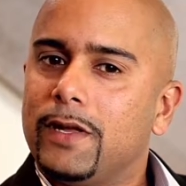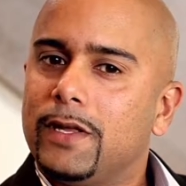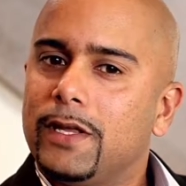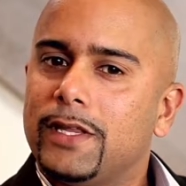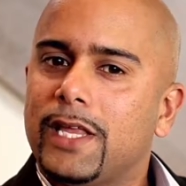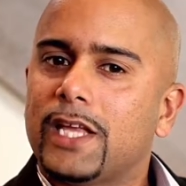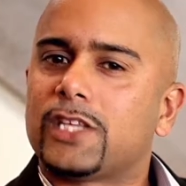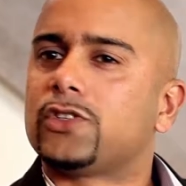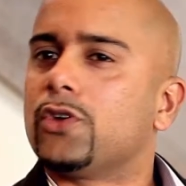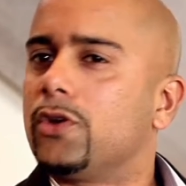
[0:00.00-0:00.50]

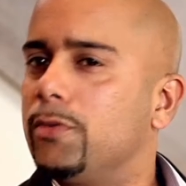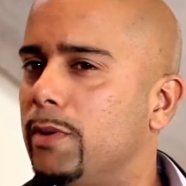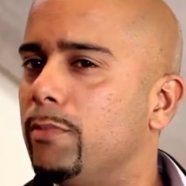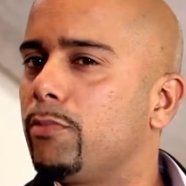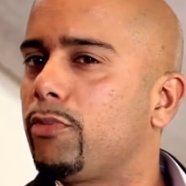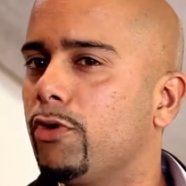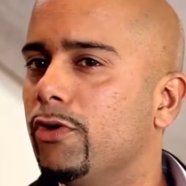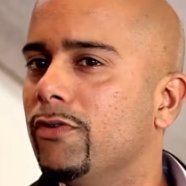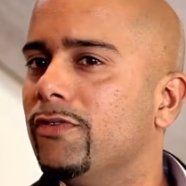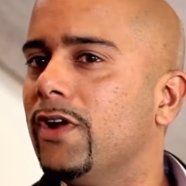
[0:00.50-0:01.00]
That's sort of been
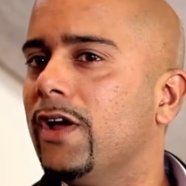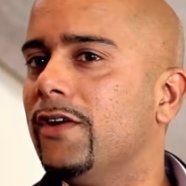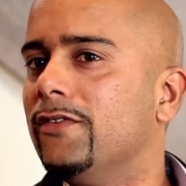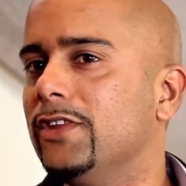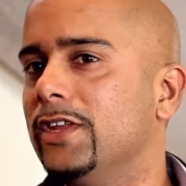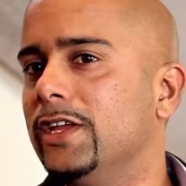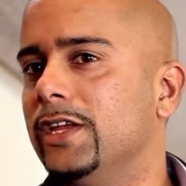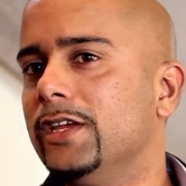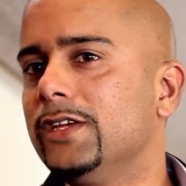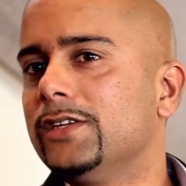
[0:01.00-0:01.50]
proven over
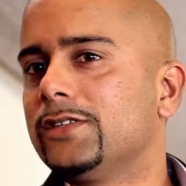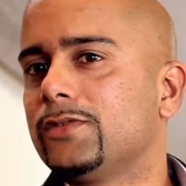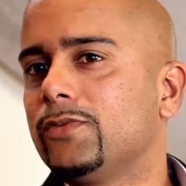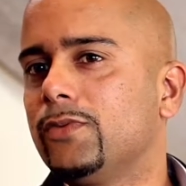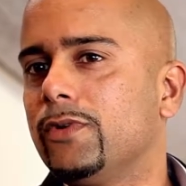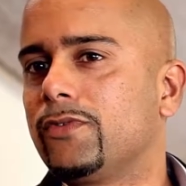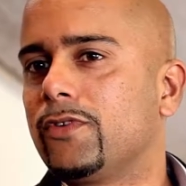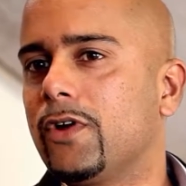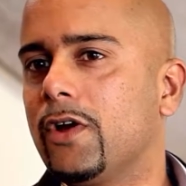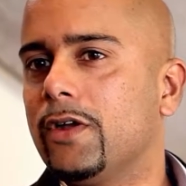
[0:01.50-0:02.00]
the years.
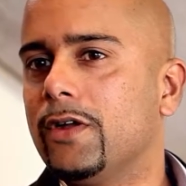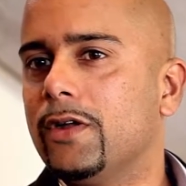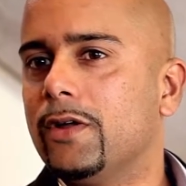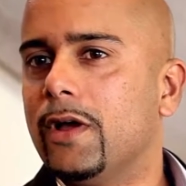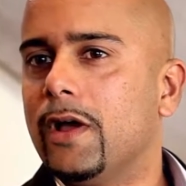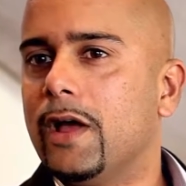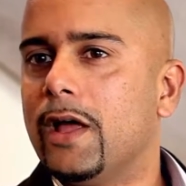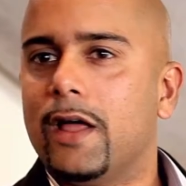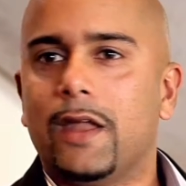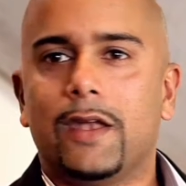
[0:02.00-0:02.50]
We've got
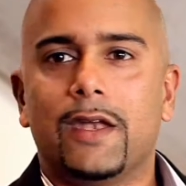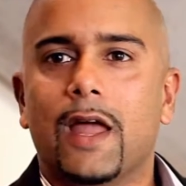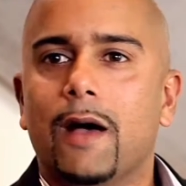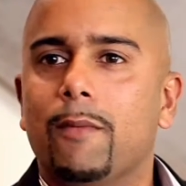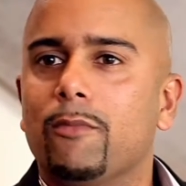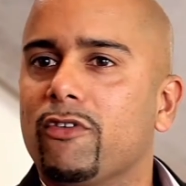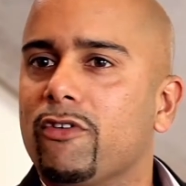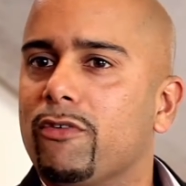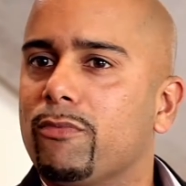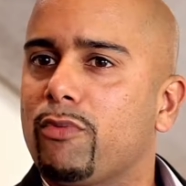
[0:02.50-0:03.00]
a
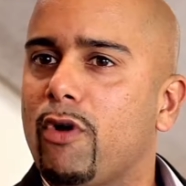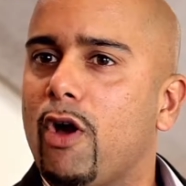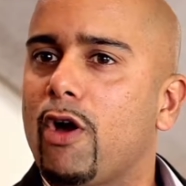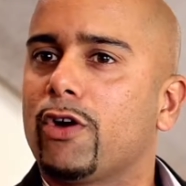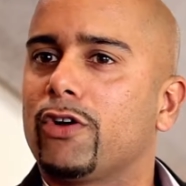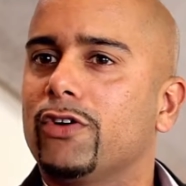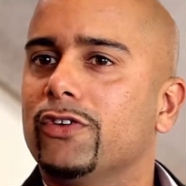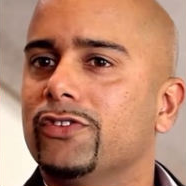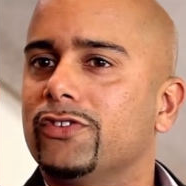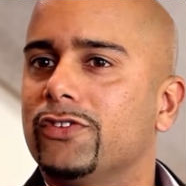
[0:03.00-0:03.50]
number of
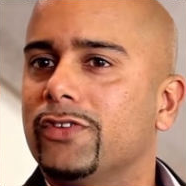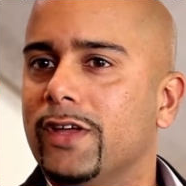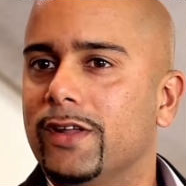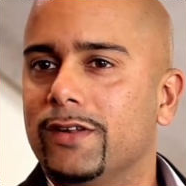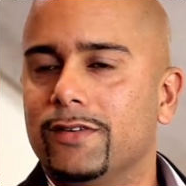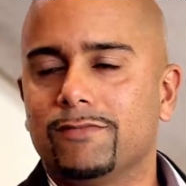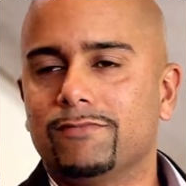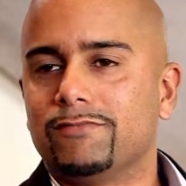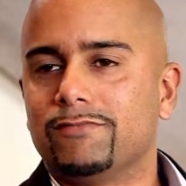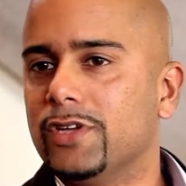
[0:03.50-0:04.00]
brokers that
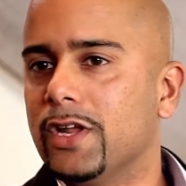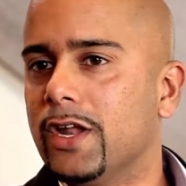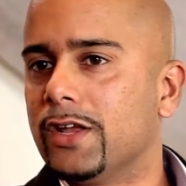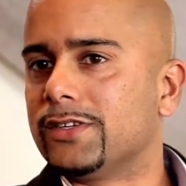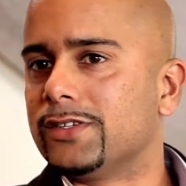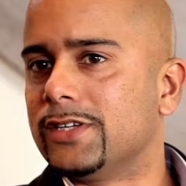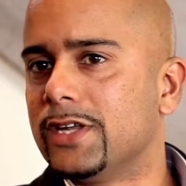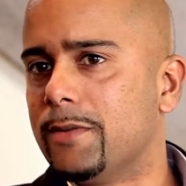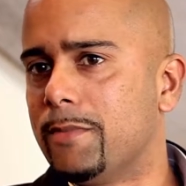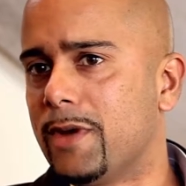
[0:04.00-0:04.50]

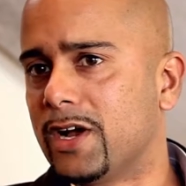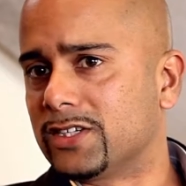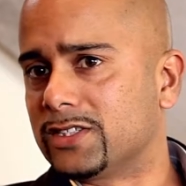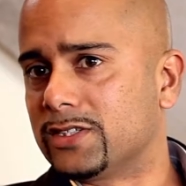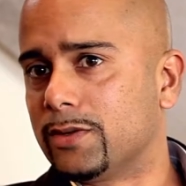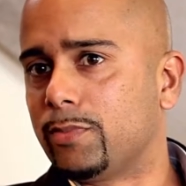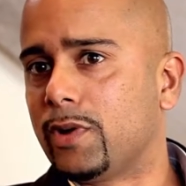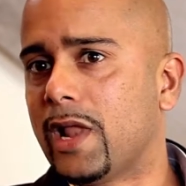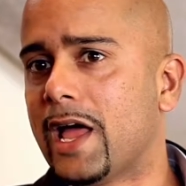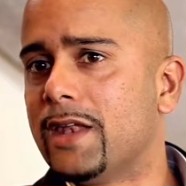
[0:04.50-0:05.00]
sit amongst
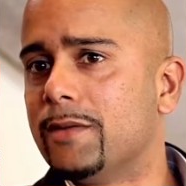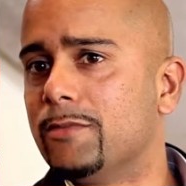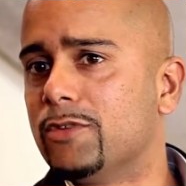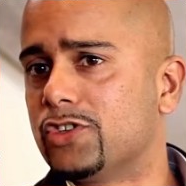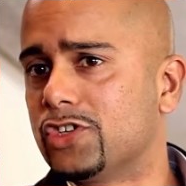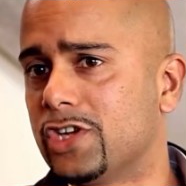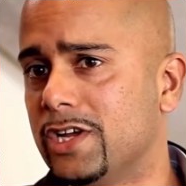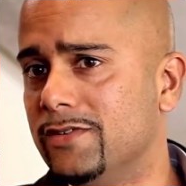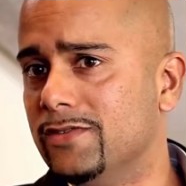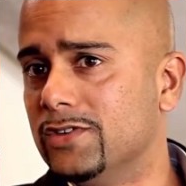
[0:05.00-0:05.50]
the platinum
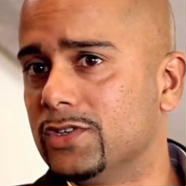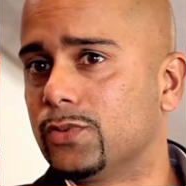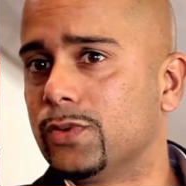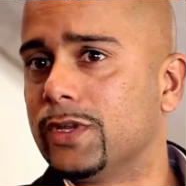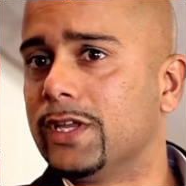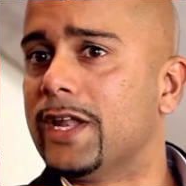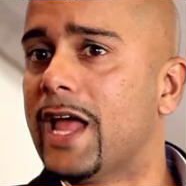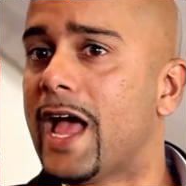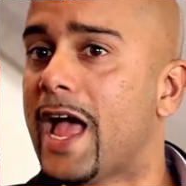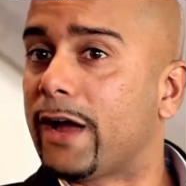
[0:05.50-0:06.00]
achievers
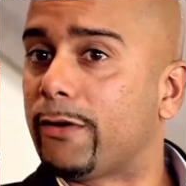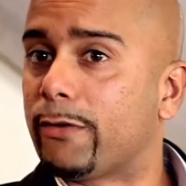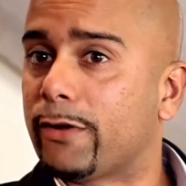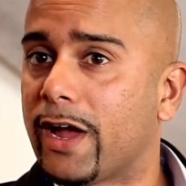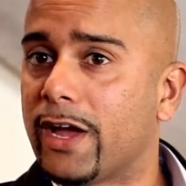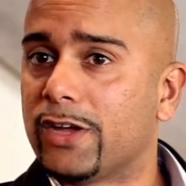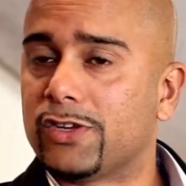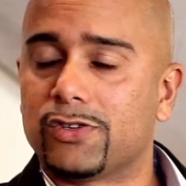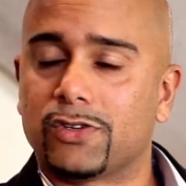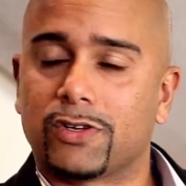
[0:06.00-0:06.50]
within our
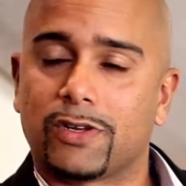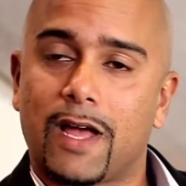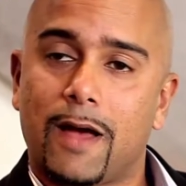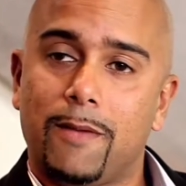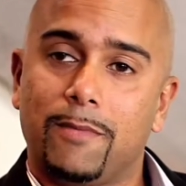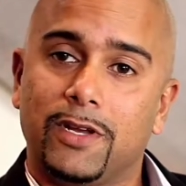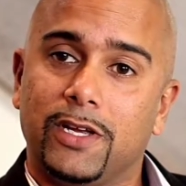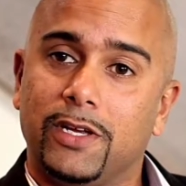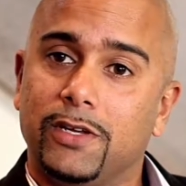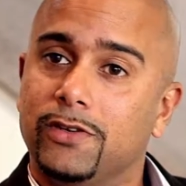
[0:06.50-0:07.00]
aggregation
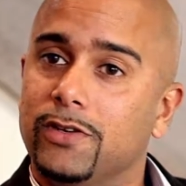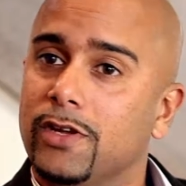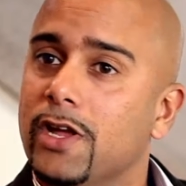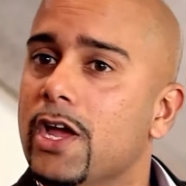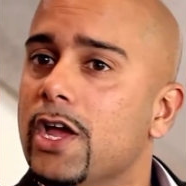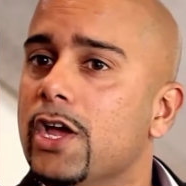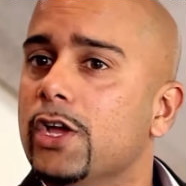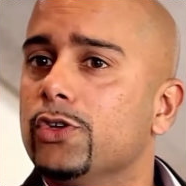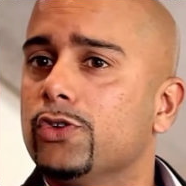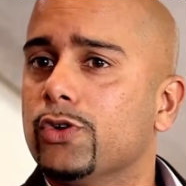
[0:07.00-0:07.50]
company in
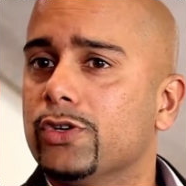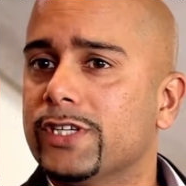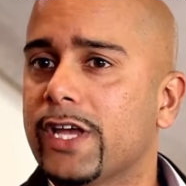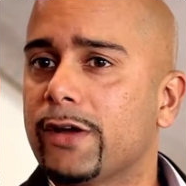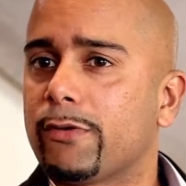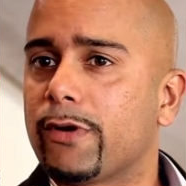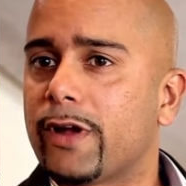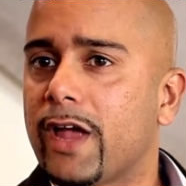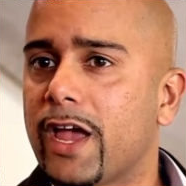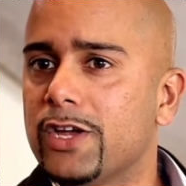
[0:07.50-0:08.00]
Choice
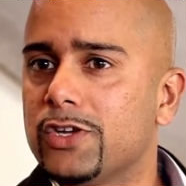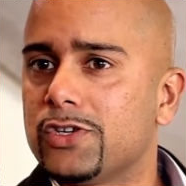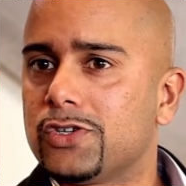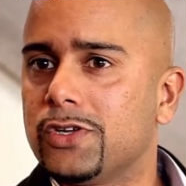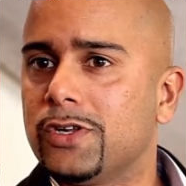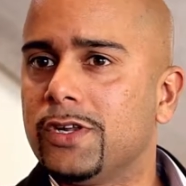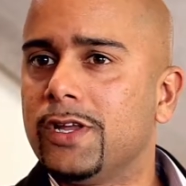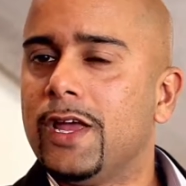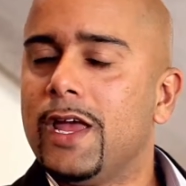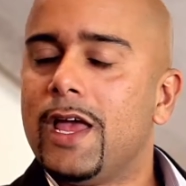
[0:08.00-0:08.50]

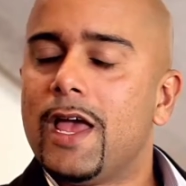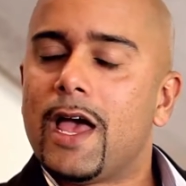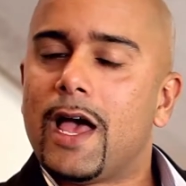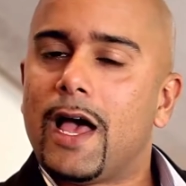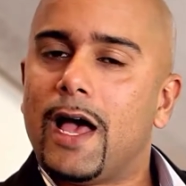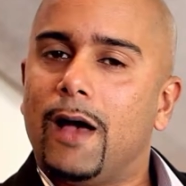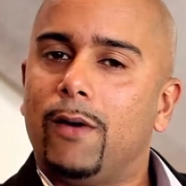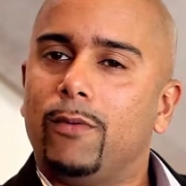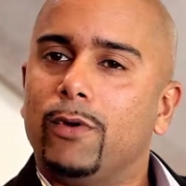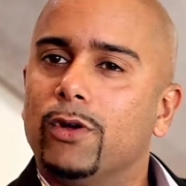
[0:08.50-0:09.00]
Aggregation.
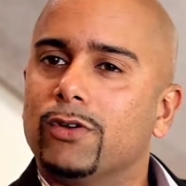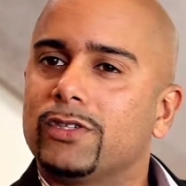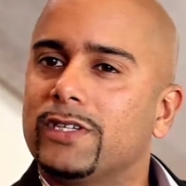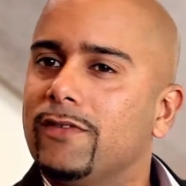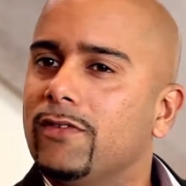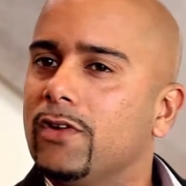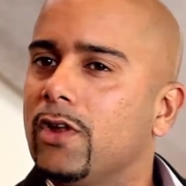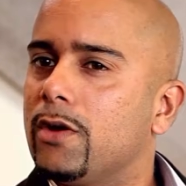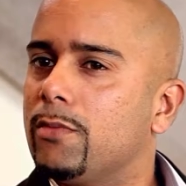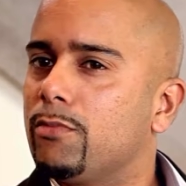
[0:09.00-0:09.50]
We also
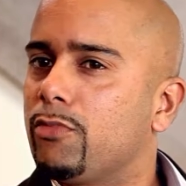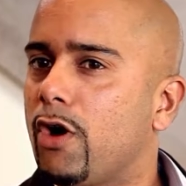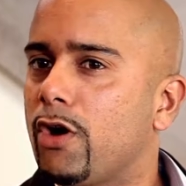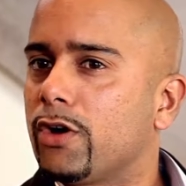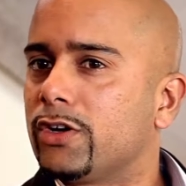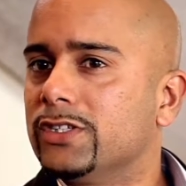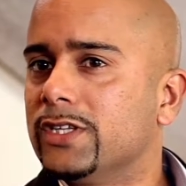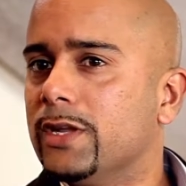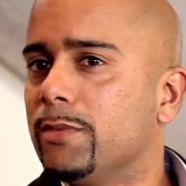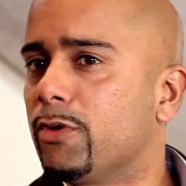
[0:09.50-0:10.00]
have a lot of
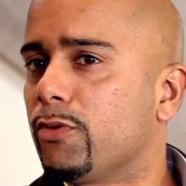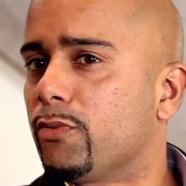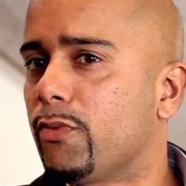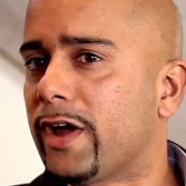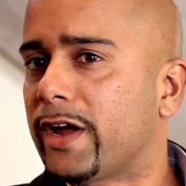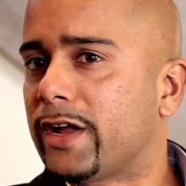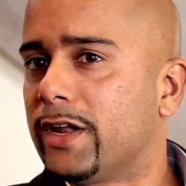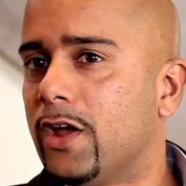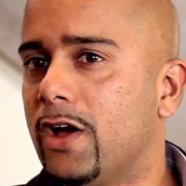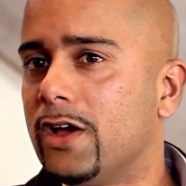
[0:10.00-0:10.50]
brokers that have been
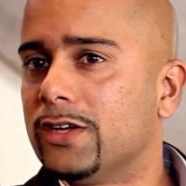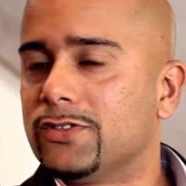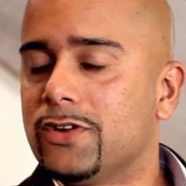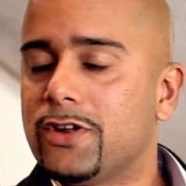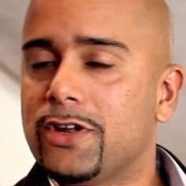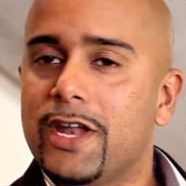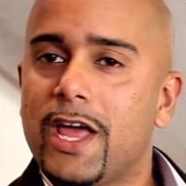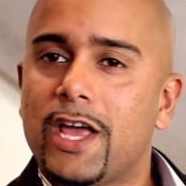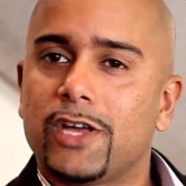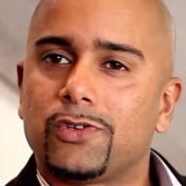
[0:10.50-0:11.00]
recognised on
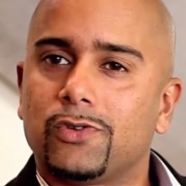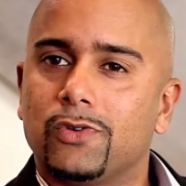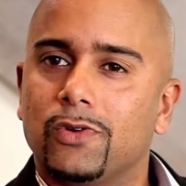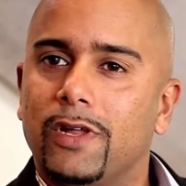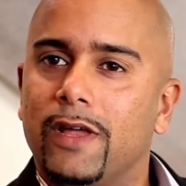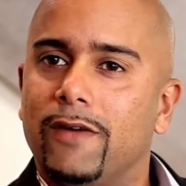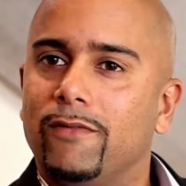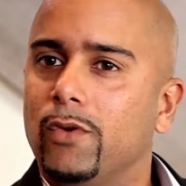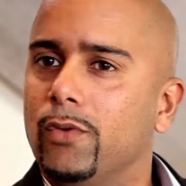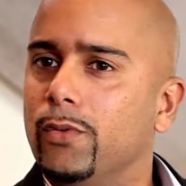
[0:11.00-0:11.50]
a national
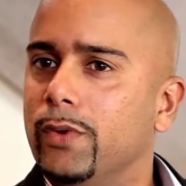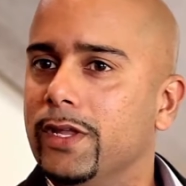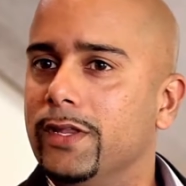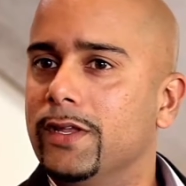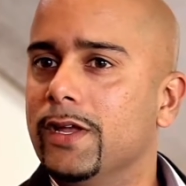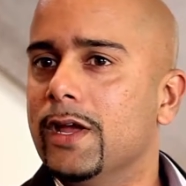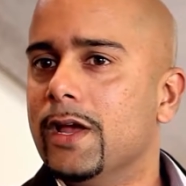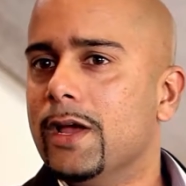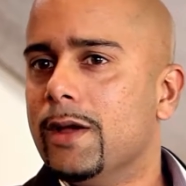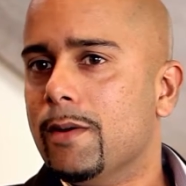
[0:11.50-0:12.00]
level with
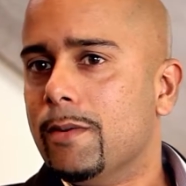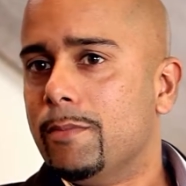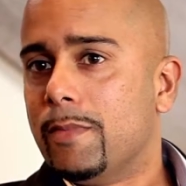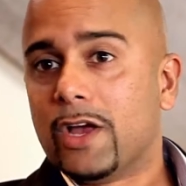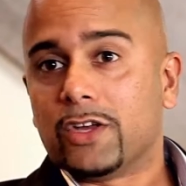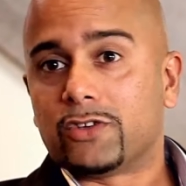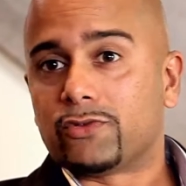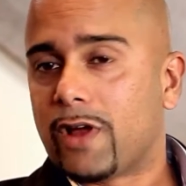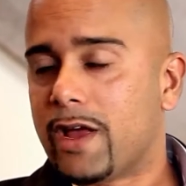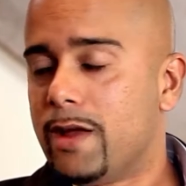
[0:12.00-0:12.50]

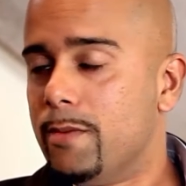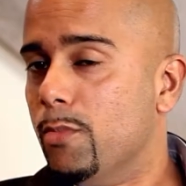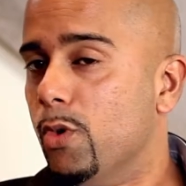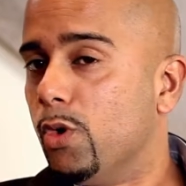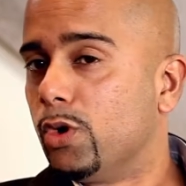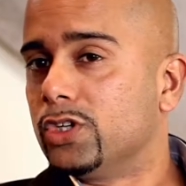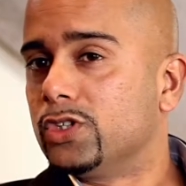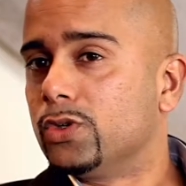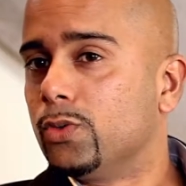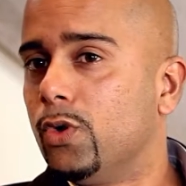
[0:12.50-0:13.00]
Australian
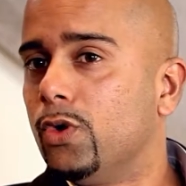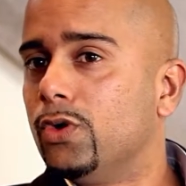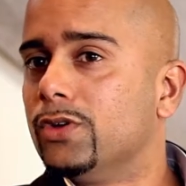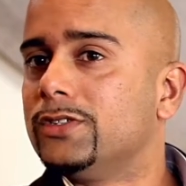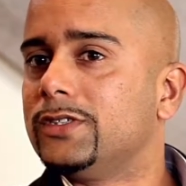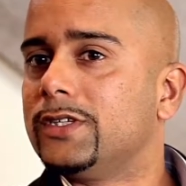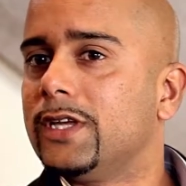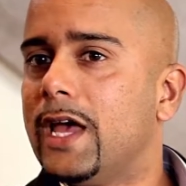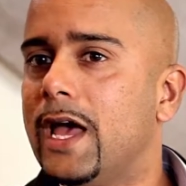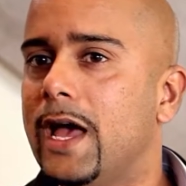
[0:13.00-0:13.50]
Mortgage Awards.